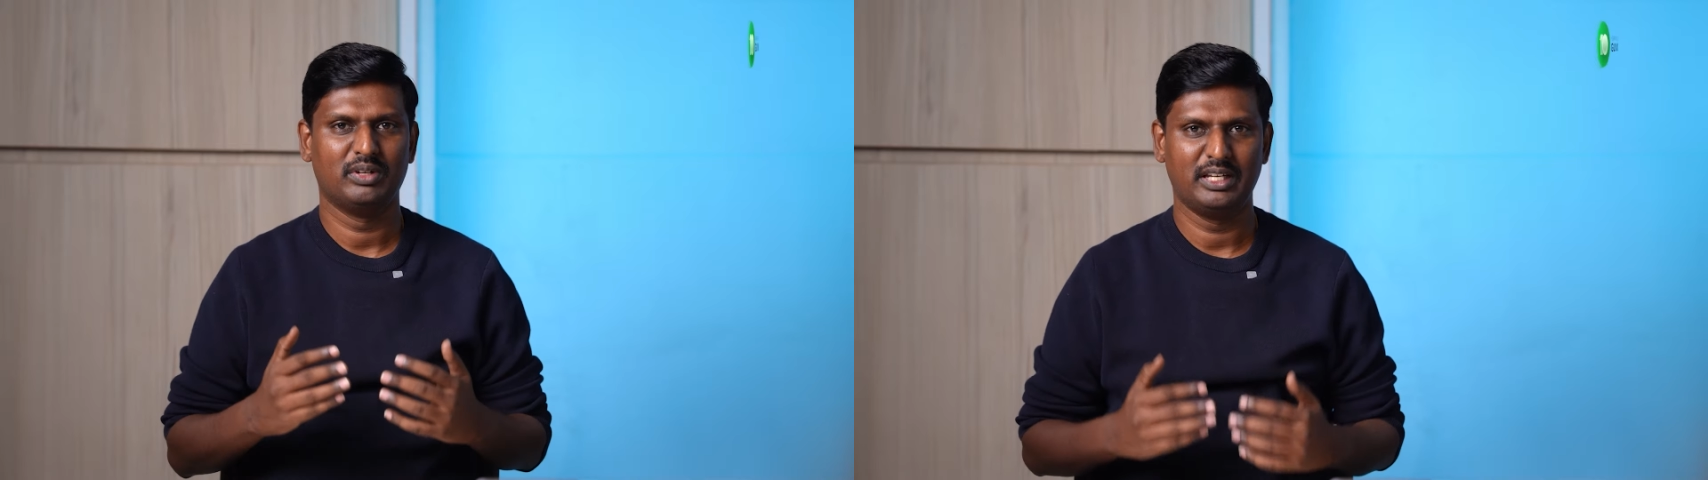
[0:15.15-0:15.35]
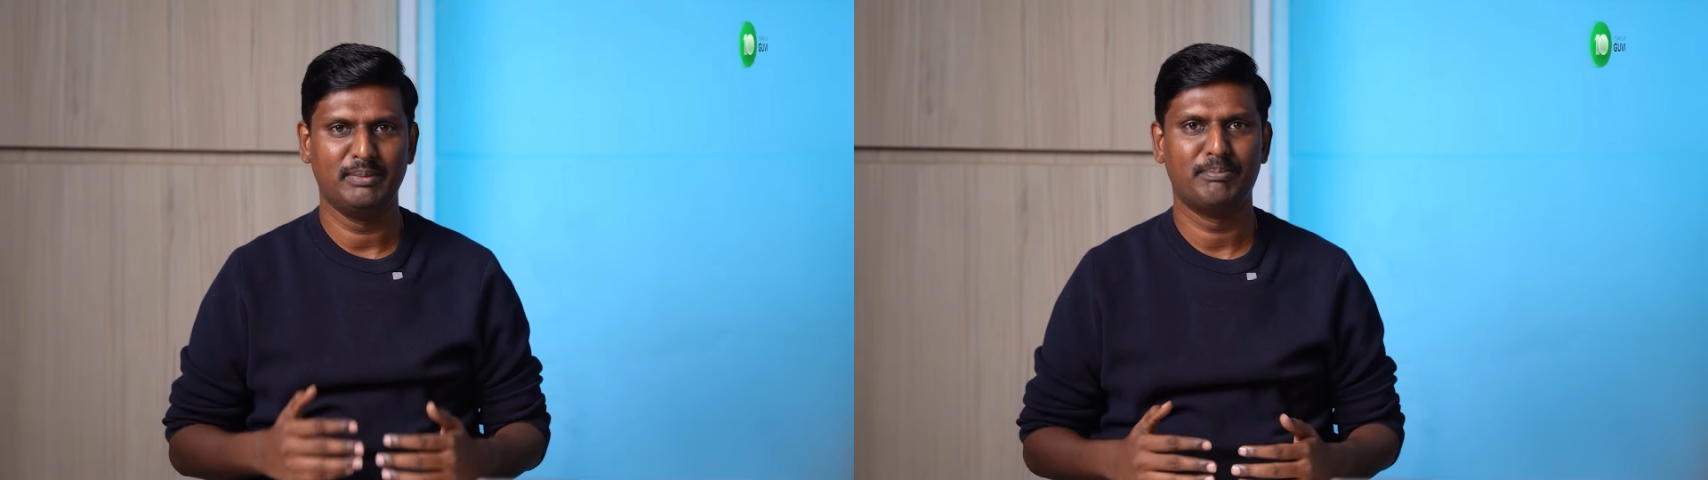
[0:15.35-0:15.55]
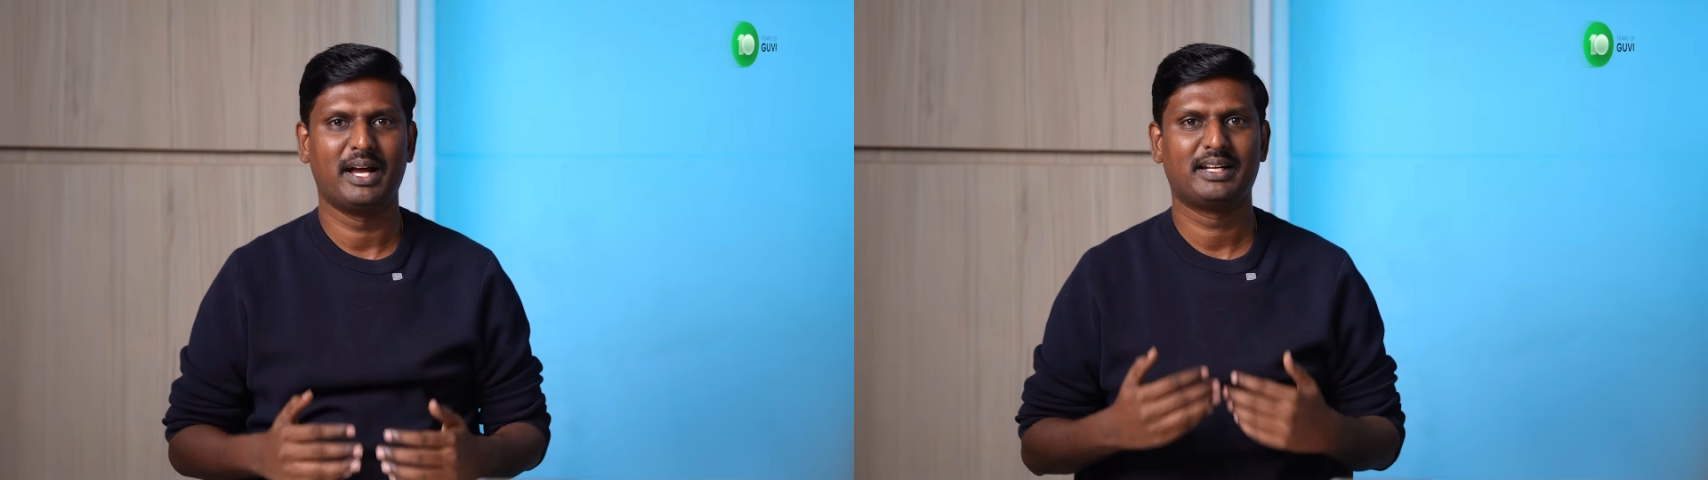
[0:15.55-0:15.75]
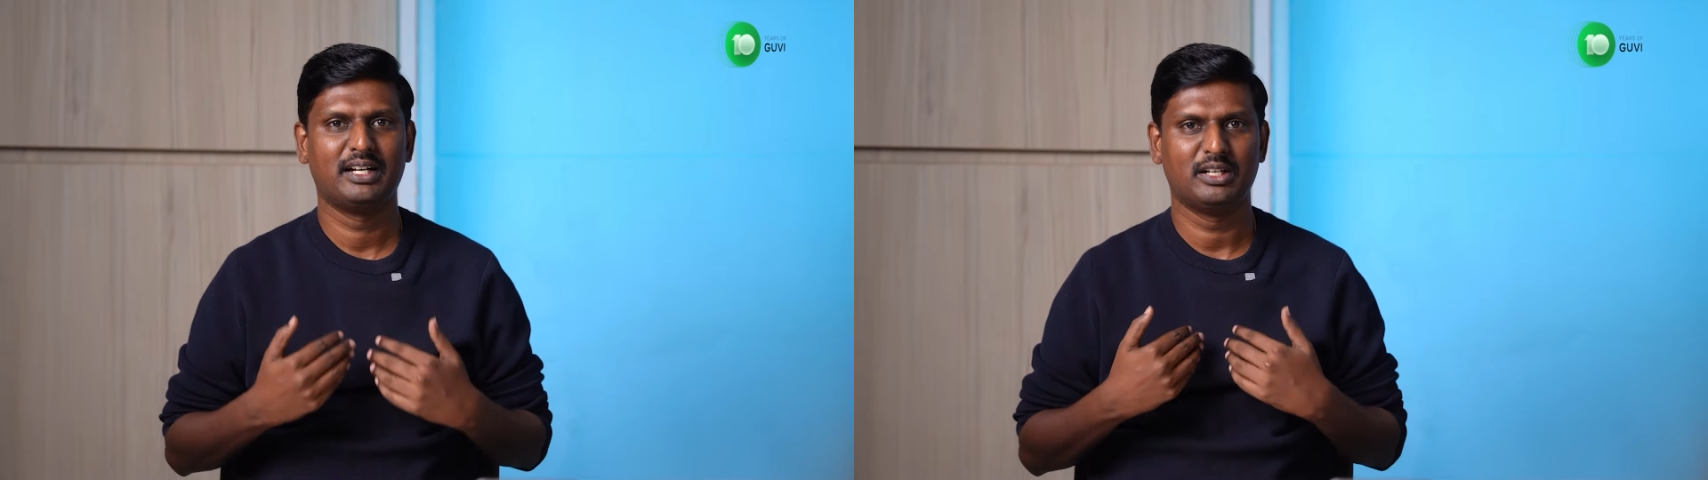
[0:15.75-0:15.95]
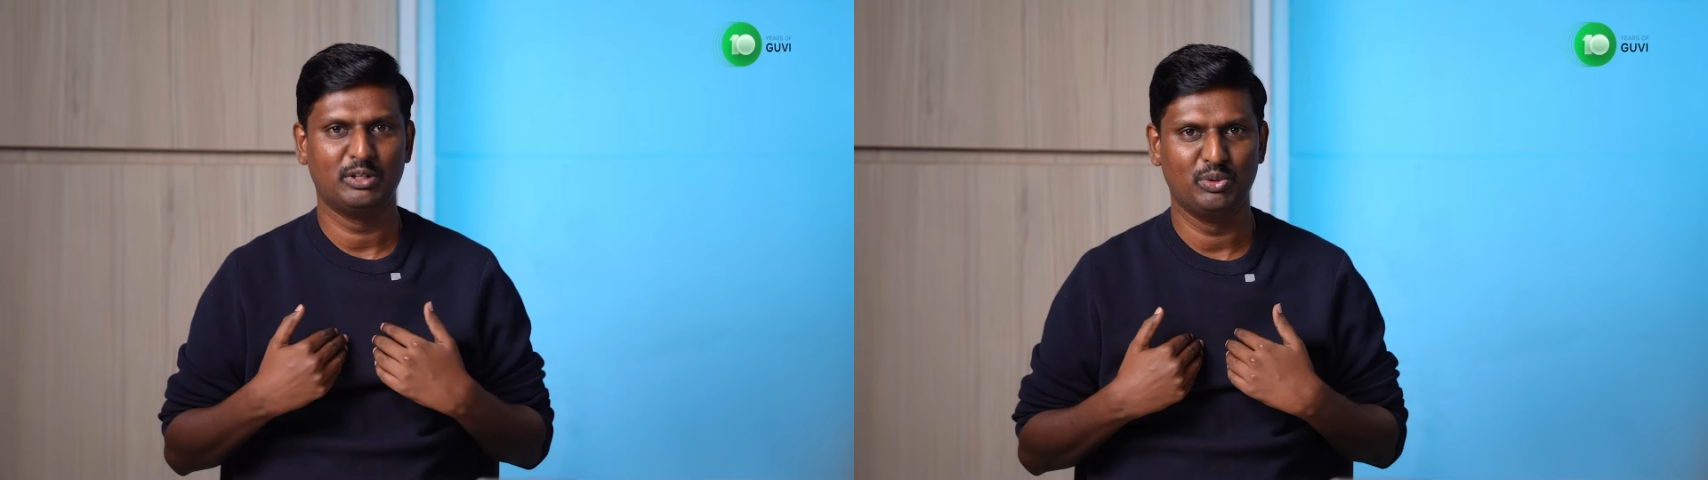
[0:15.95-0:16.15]

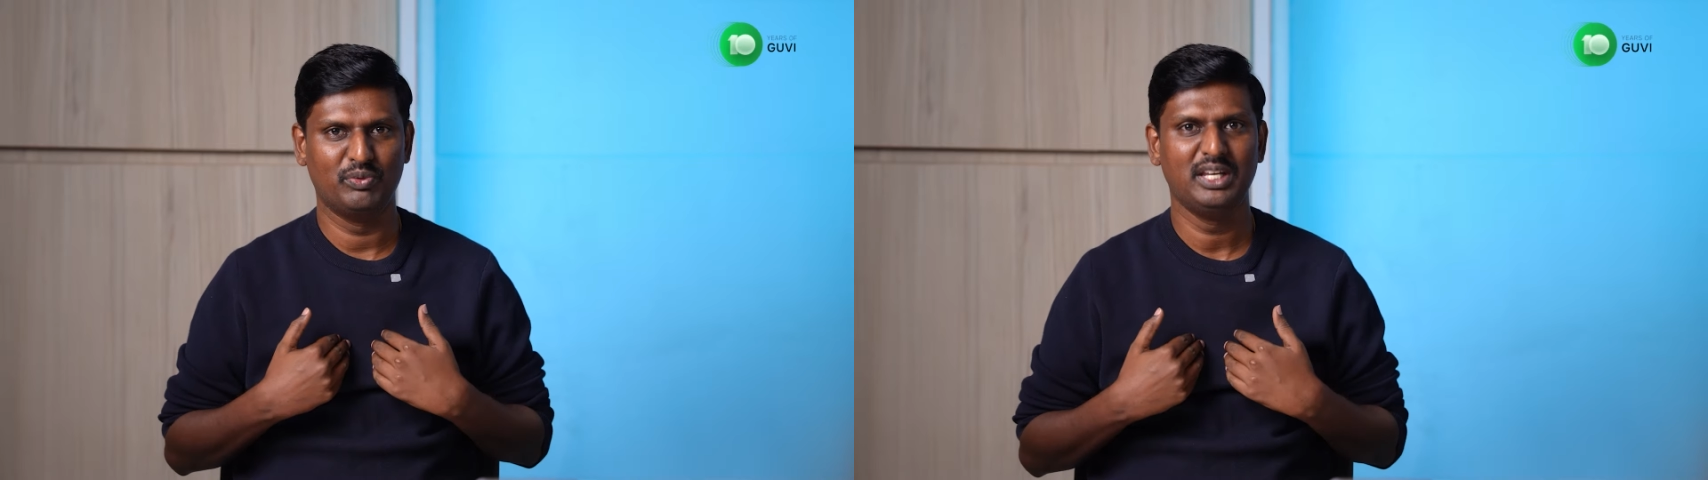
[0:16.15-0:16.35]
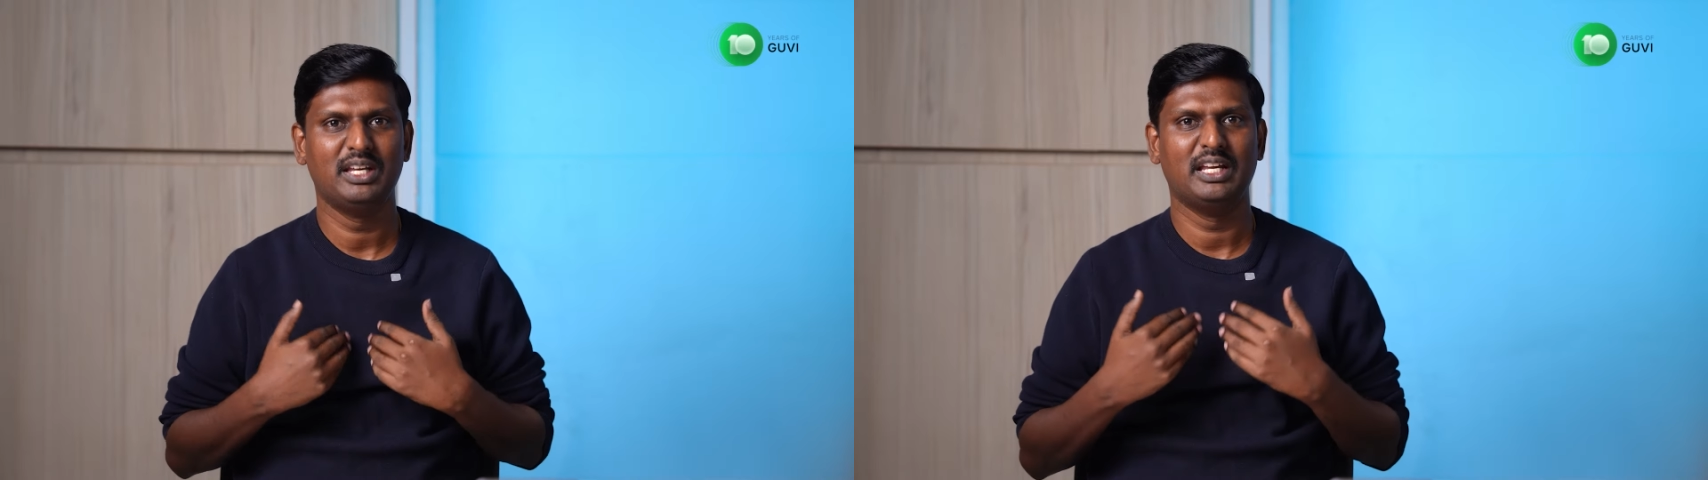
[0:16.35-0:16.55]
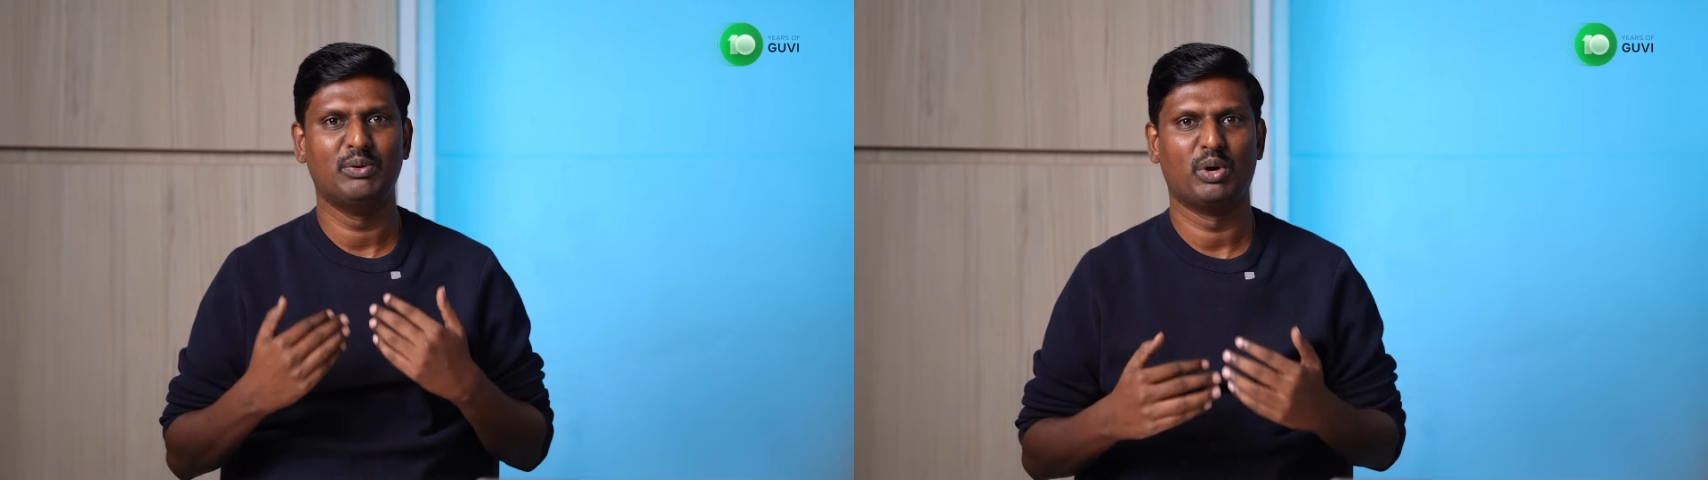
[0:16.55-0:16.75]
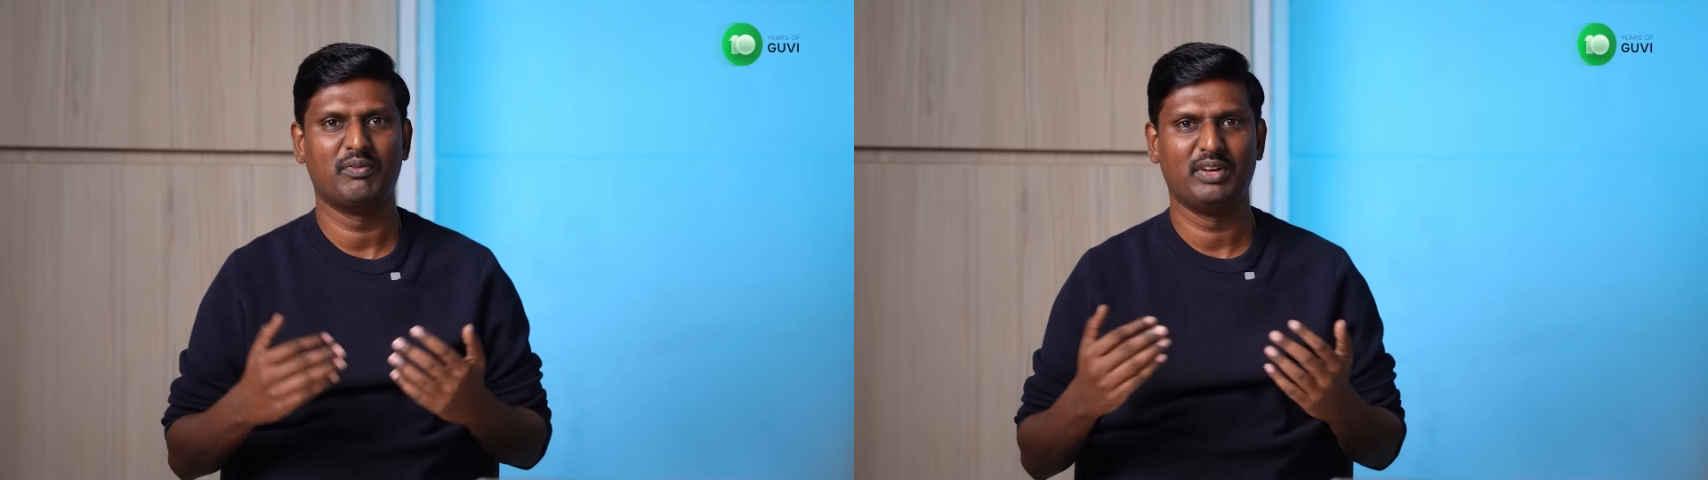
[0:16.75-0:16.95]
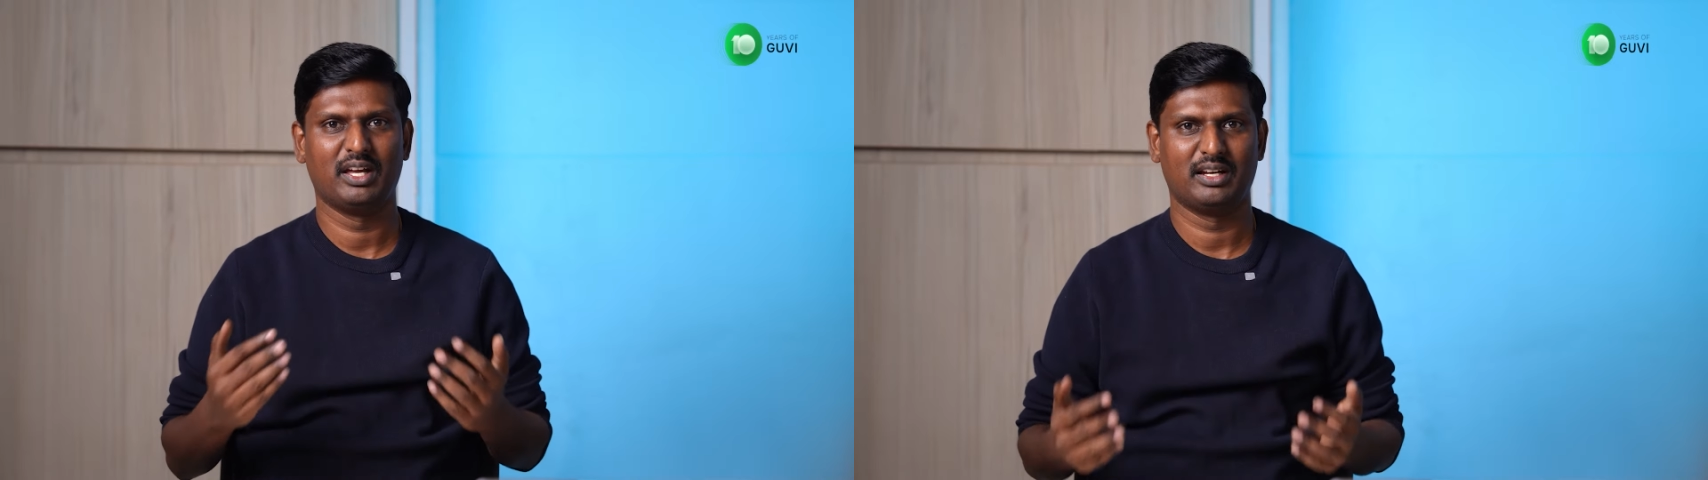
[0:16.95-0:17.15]
impacted Guvi in
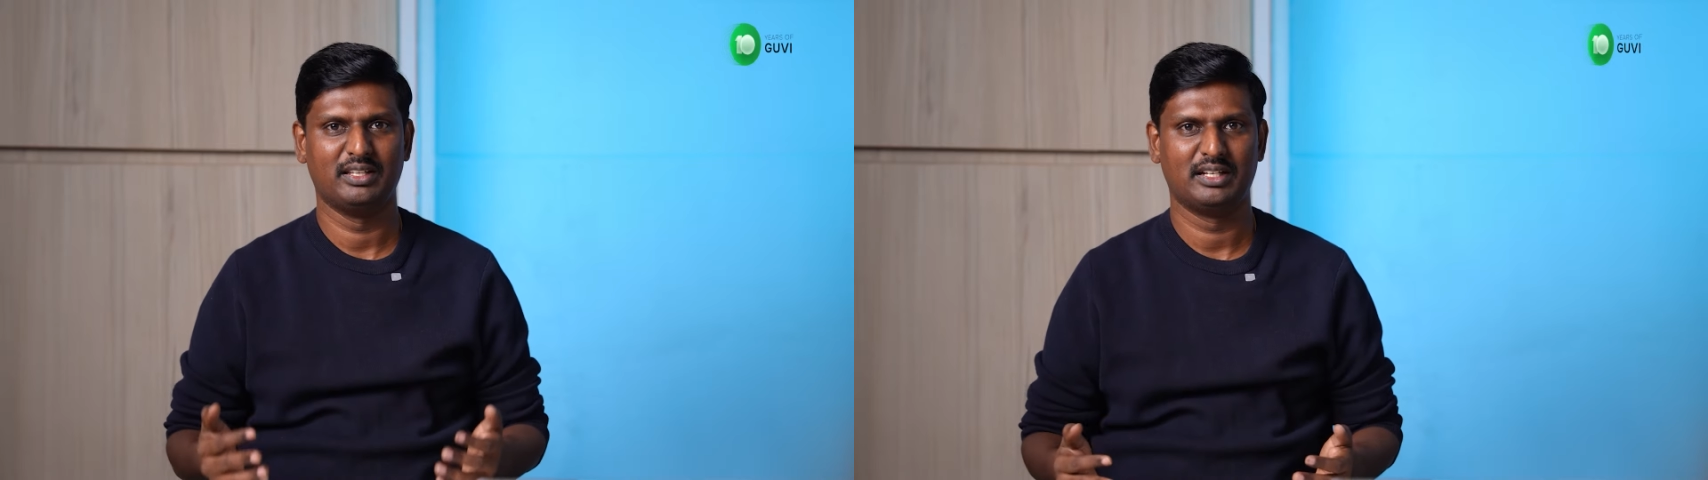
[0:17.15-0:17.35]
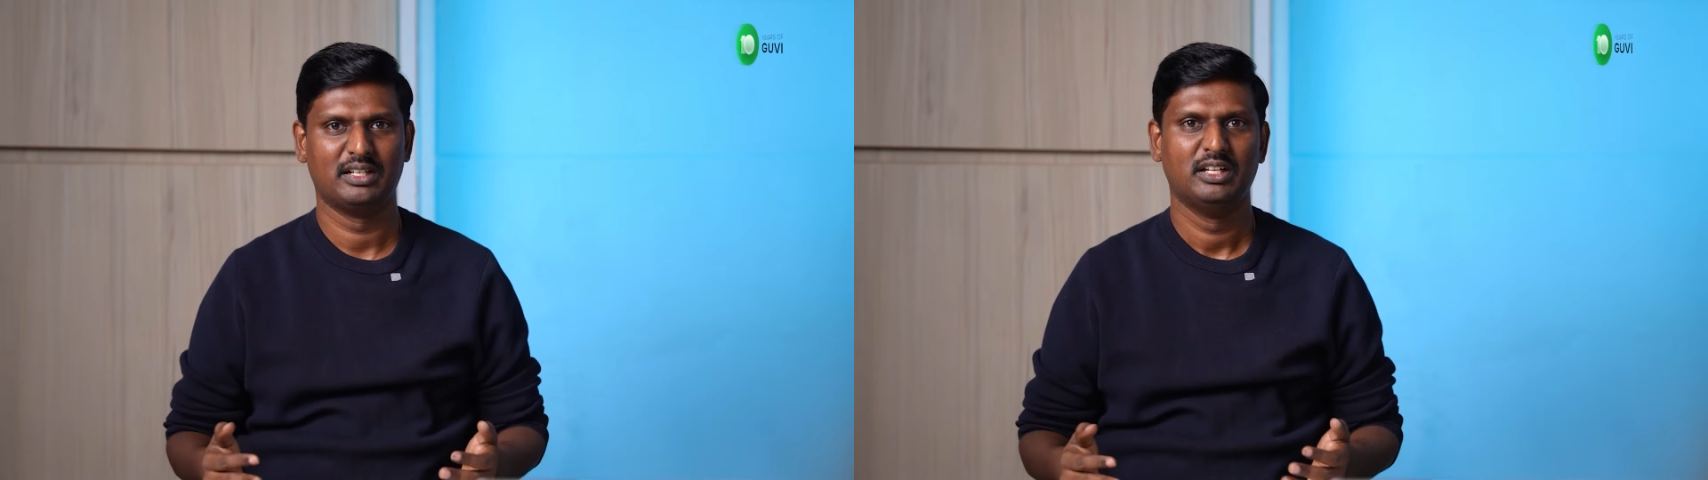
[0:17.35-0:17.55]
one way or other.